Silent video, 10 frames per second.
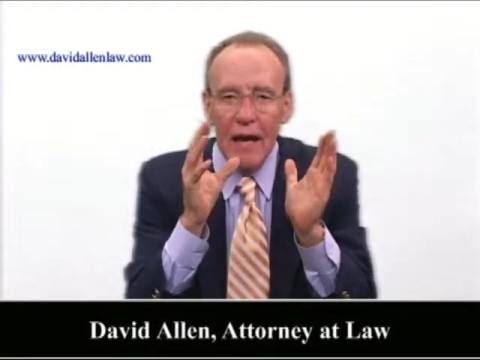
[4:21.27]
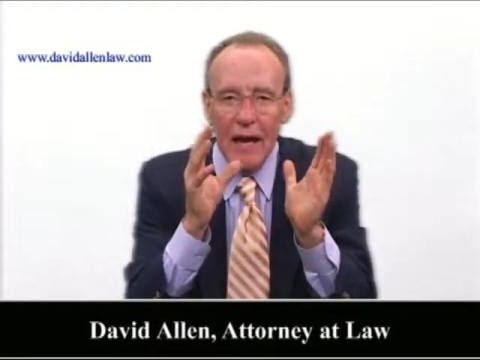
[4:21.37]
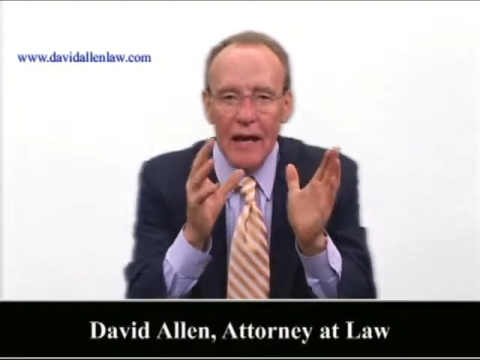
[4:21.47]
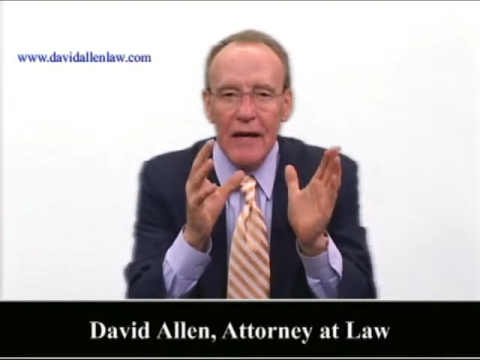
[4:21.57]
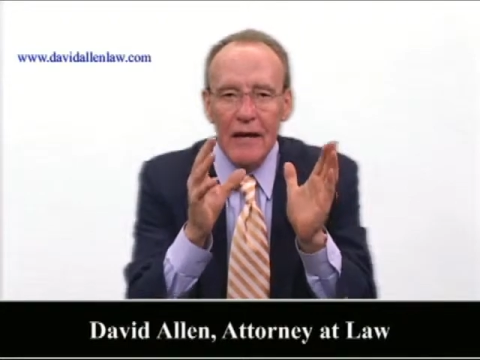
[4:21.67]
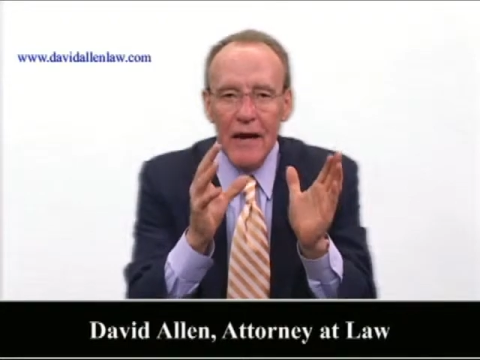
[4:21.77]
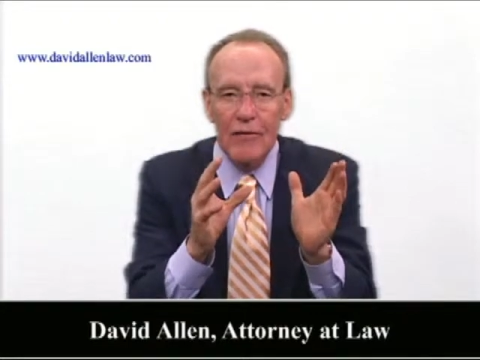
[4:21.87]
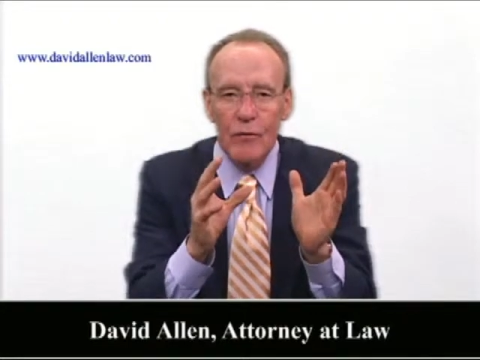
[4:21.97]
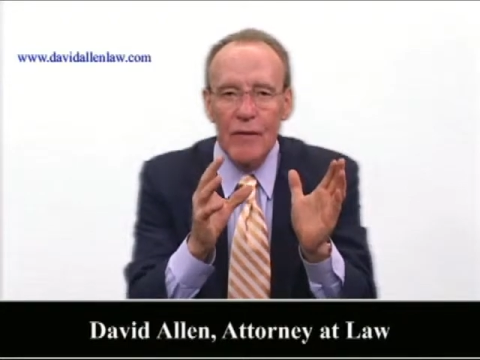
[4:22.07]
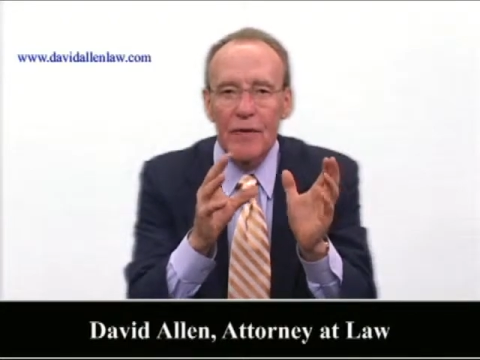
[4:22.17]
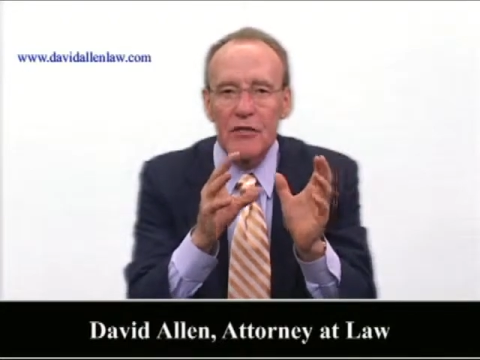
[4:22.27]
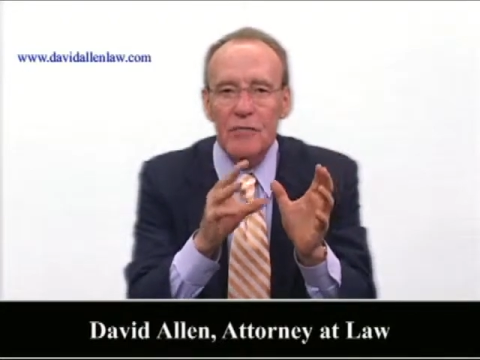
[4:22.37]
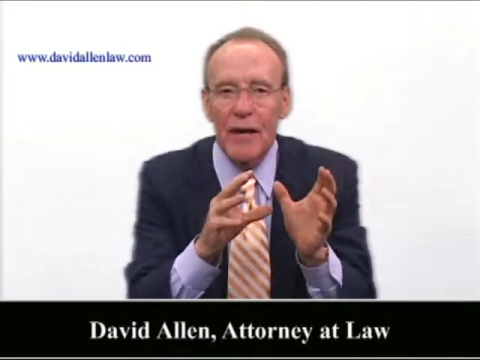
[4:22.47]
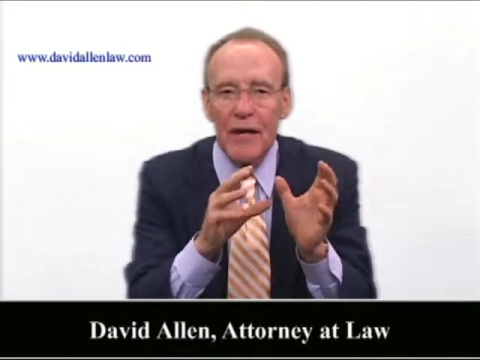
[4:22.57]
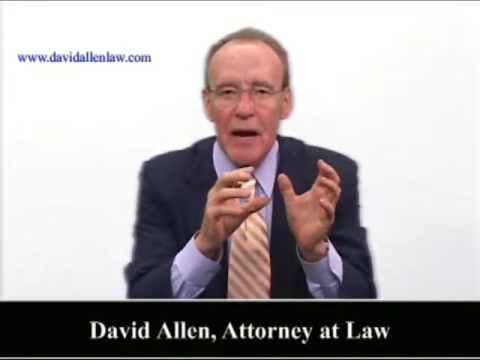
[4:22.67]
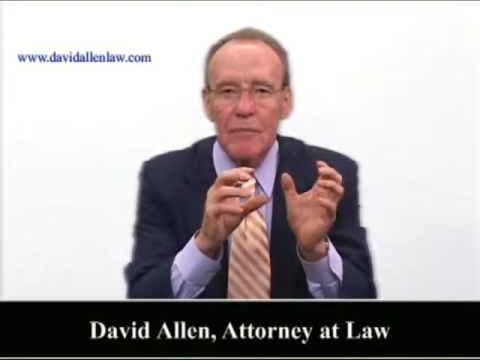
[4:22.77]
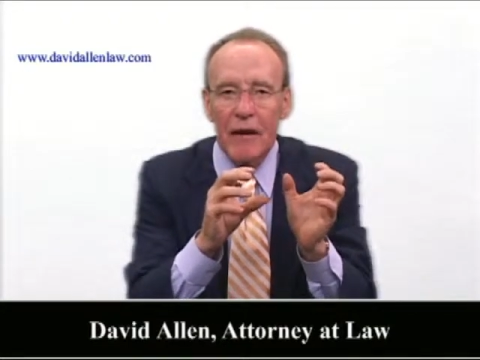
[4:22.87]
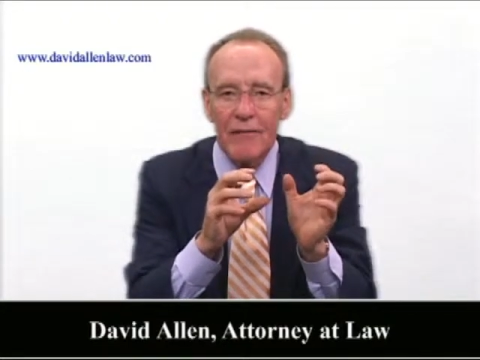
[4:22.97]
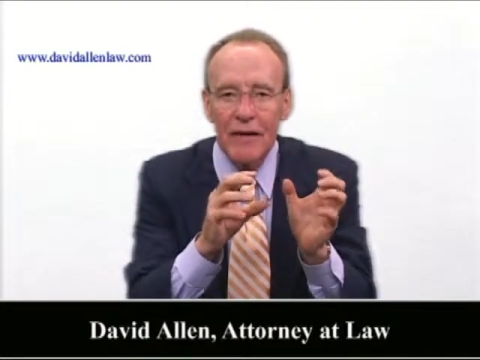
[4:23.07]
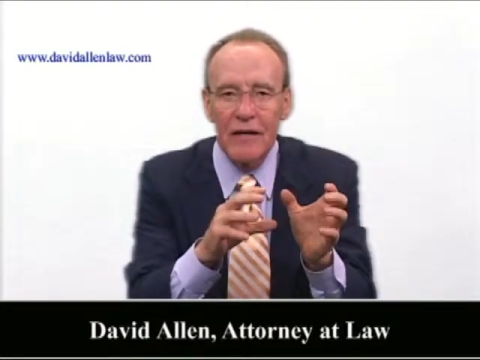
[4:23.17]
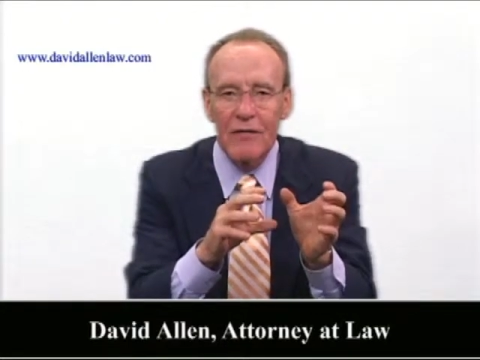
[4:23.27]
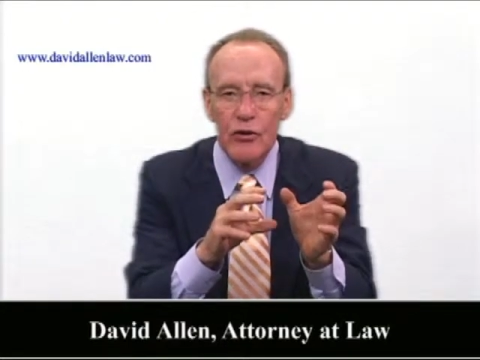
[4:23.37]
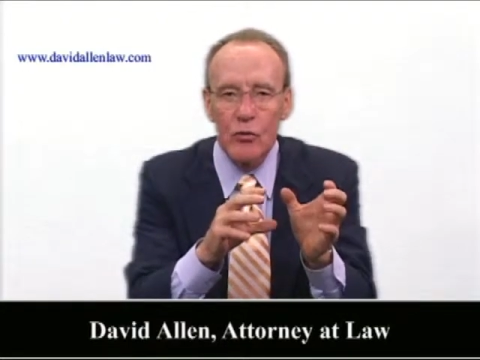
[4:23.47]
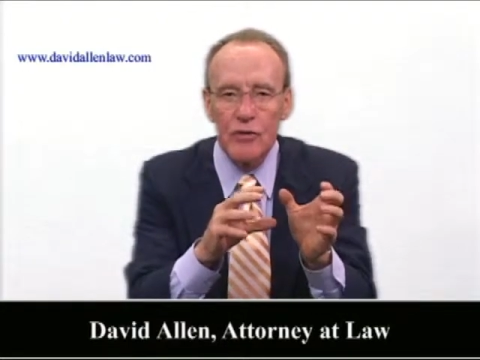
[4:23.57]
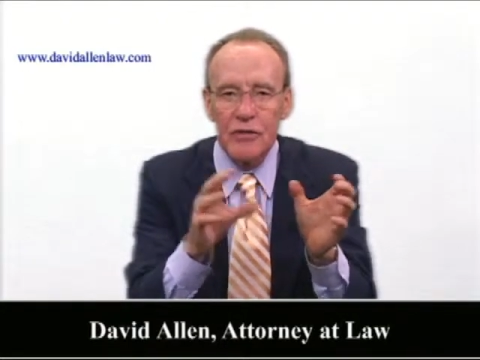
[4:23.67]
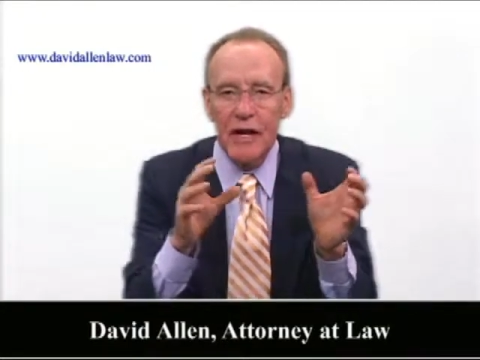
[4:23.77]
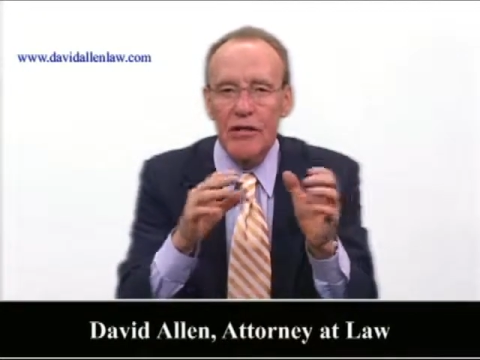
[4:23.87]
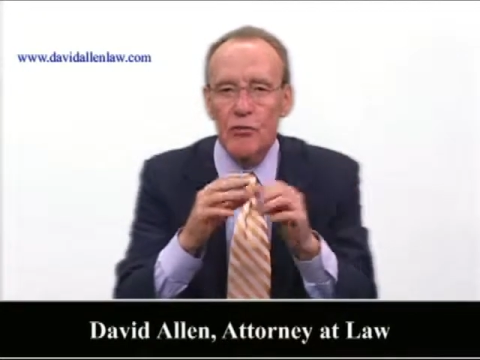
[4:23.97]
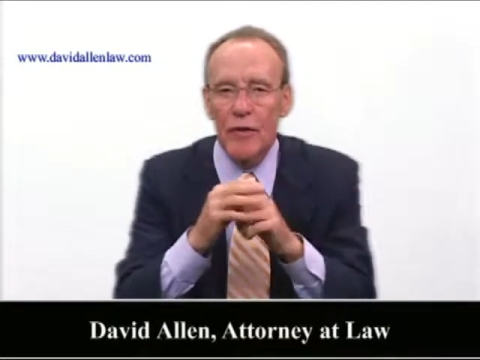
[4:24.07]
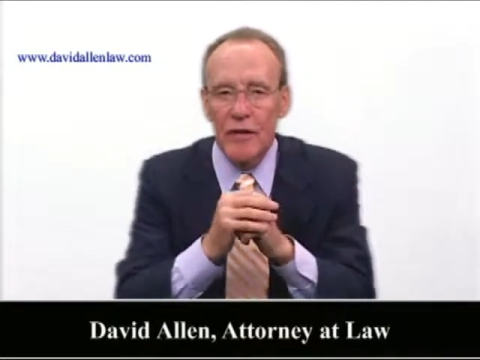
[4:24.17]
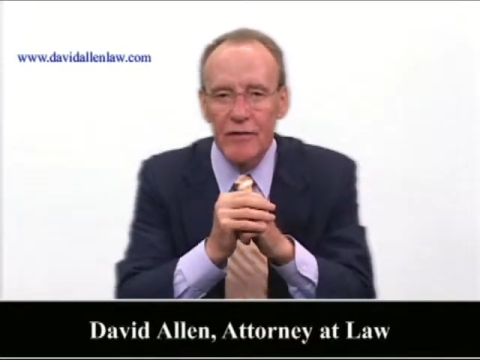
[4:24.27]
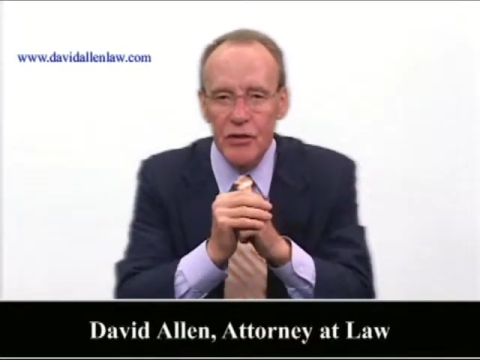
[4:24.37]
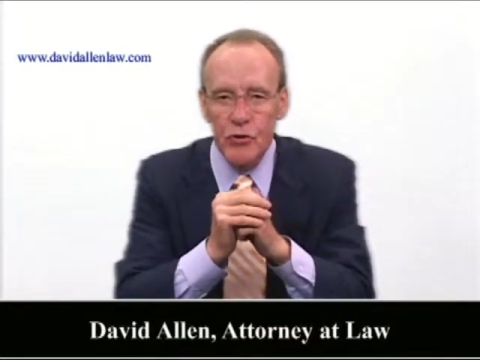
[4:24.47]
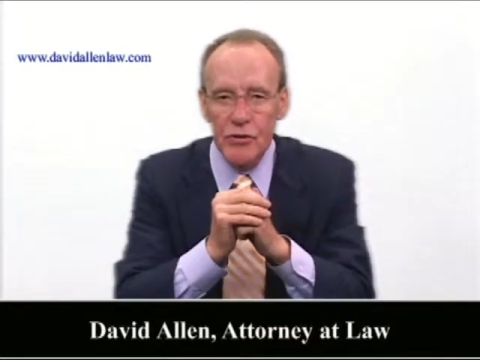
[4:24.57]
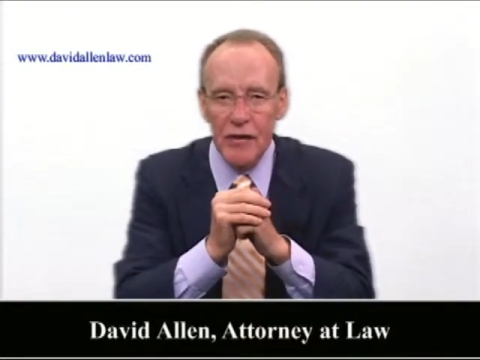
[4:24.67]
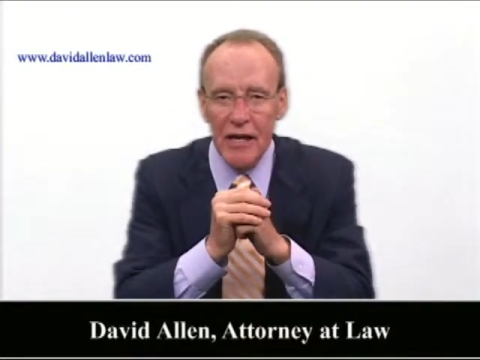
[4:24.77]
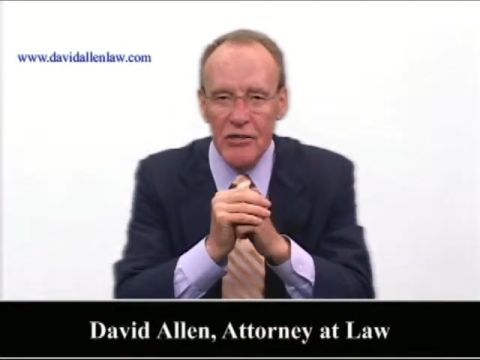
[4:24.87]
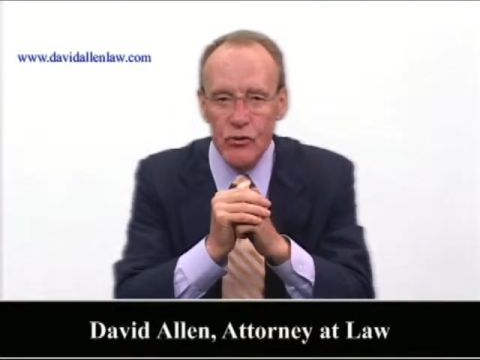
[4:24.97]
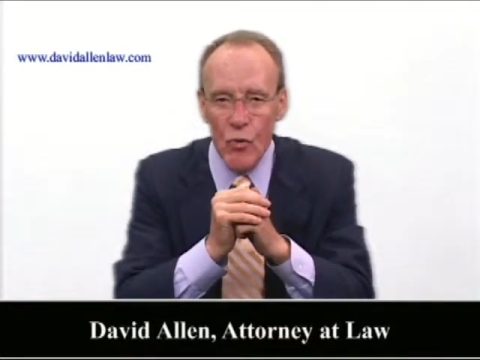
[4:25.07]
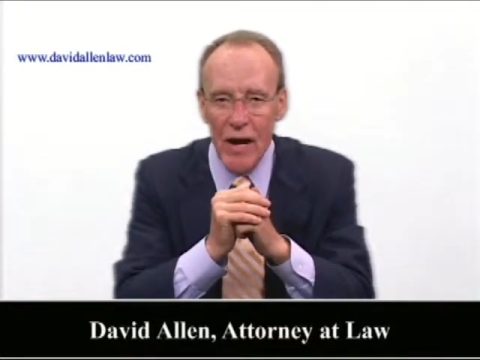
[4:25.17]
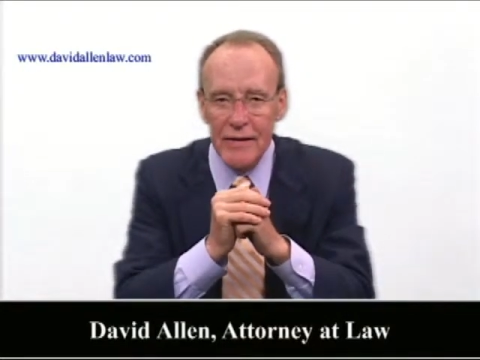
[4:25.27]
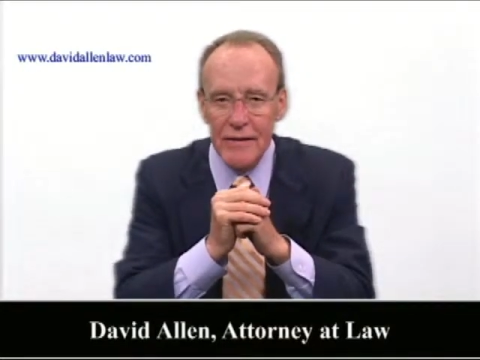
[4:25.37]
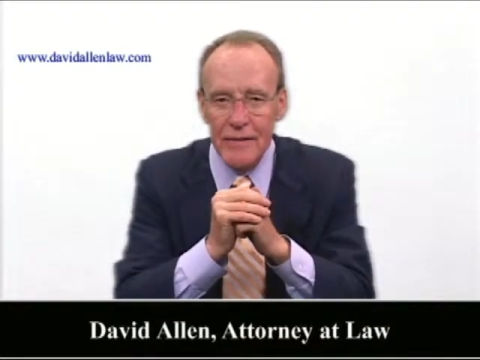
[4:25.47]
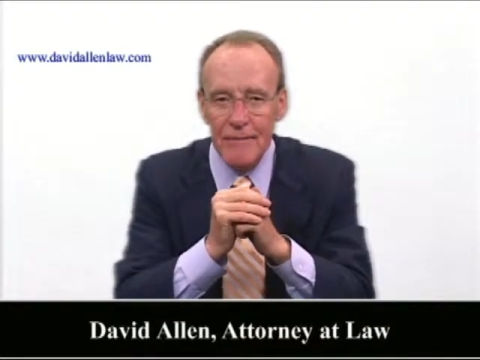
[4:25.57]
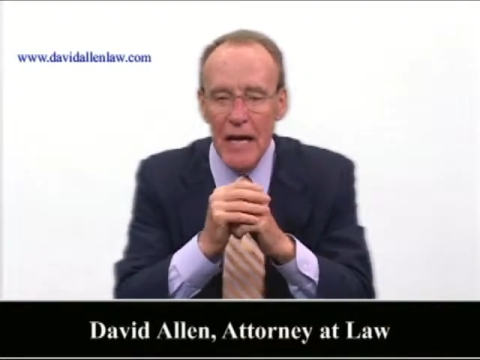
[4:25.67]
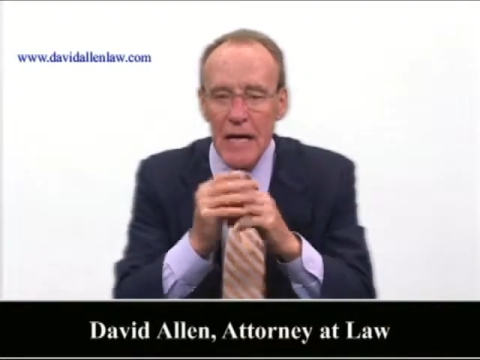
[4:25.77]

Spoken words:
a government that's made up of individual states with individual states' rights.